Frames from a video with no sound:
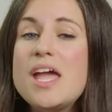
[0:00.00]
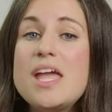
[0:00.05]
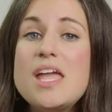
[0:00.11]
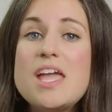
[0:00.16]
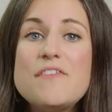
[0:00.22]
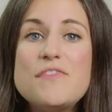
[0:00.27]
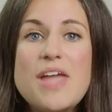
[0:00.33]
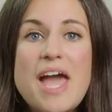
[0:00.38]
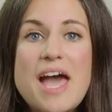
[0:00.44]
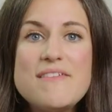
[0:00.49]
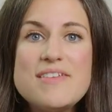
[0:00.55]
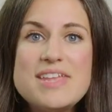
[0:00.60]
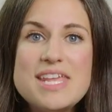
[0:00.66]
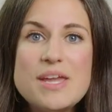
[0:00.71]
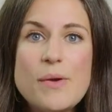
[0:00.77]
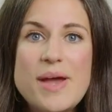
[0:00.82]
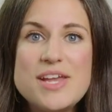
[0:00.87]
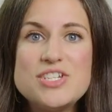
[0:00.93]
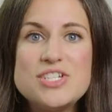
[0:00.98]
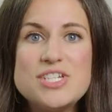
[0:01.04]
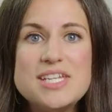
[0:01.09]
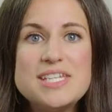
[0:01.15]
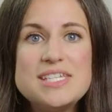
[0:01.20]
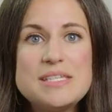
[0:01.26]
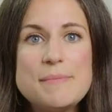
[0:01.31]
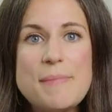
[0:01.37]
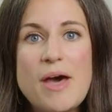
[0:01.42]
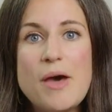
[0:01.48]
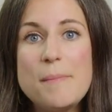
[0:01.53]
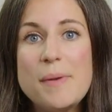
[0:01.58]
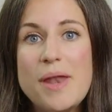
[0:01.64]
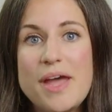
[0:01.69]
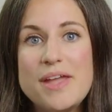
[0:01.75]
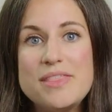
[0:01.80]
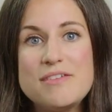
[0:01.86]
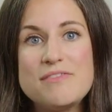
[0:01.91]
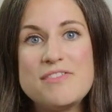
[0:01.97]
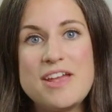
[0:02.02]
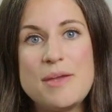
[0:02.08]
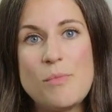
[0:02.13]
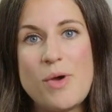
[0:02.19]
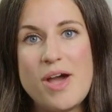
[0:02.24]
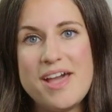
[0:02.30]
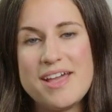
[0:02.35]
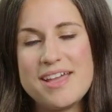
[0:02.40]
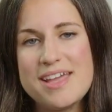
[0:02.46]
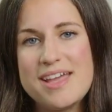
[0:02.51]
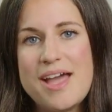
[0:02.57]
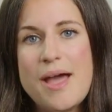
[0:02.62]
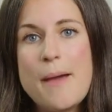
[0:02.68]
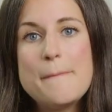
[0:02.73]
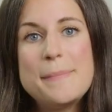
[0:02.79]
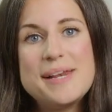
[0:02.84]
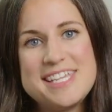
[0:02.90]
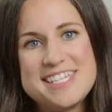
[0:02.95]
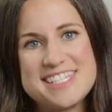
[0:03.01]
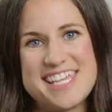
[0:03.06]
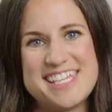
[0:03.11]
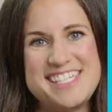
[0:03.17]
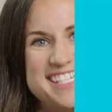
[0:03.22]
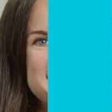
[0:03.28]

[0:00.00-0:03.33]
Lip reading: If you have any questions about applying the framework, please get